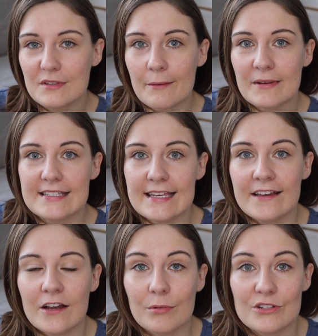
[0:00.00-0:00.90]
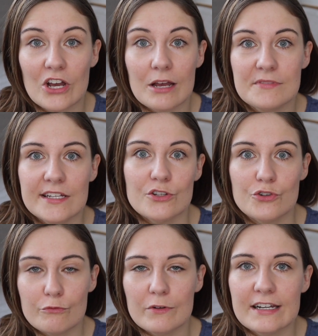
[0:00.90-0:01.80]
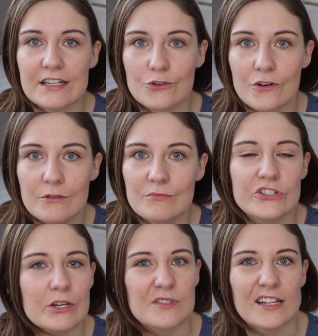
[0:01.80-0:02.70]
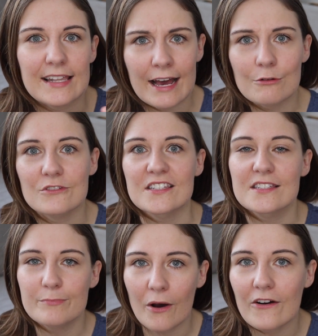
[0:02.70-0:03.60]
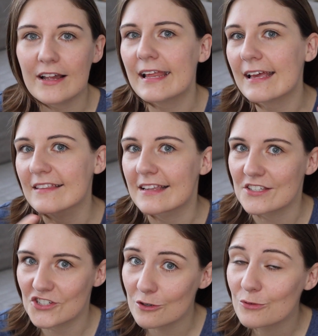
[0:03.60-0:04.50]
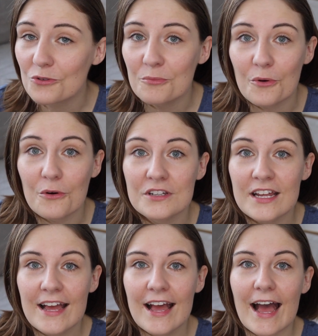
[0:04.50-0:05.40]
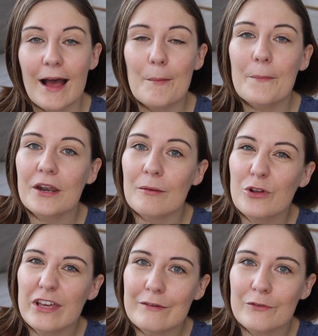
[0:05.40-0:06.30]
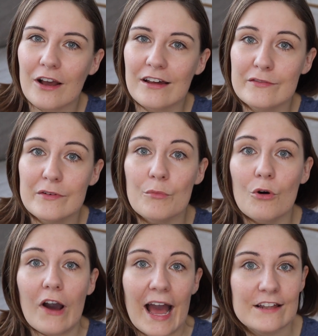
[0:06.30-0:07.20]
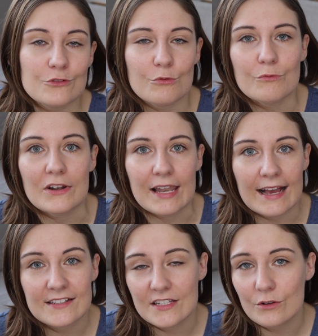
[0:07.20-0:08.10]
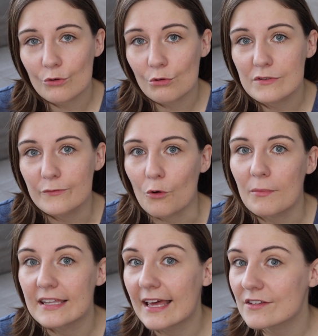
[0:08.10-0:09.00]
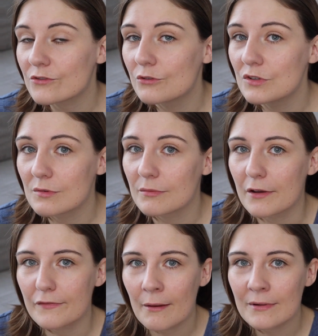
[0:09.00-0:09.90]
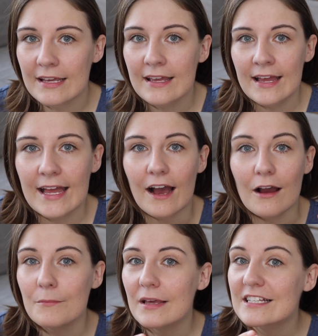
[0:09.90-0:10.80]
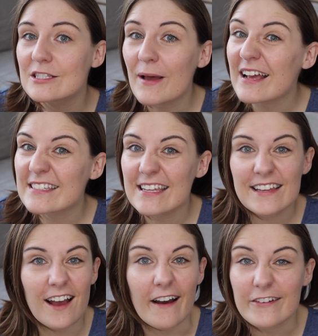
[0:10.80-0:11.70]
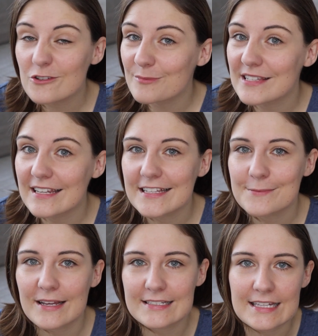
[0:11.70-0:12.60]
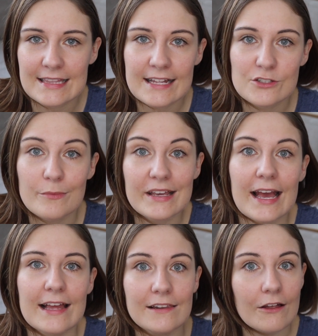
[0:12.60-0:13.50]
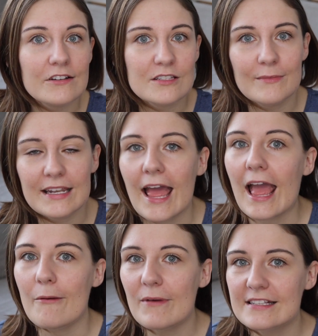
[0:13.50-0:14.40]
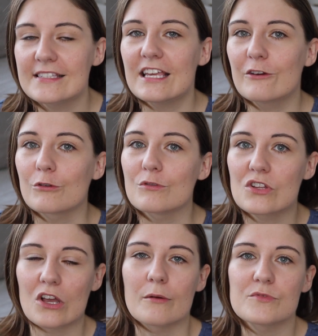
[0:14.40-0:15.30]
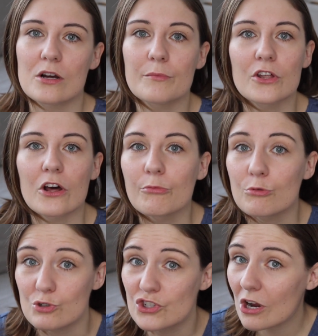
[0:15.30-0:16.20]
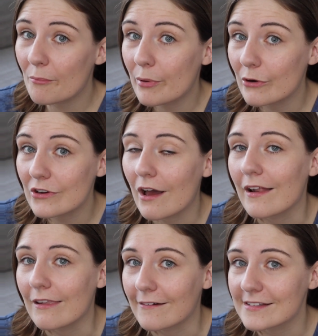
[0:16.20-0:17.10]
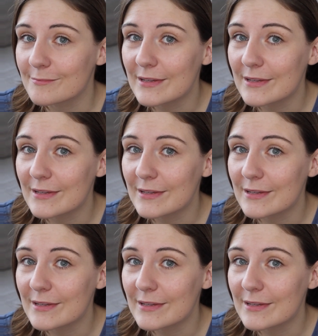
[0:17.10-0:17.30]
with MSC a couple of times and I do really enjoy them. The ships are loud and sparkly and there's children on board, but I'm looking for kind of a more adult relaxing cruise for my next cruise with my family. I'm expecting, 100% expecting there to be a last minute MSC cruise that comes up that I will jump on at last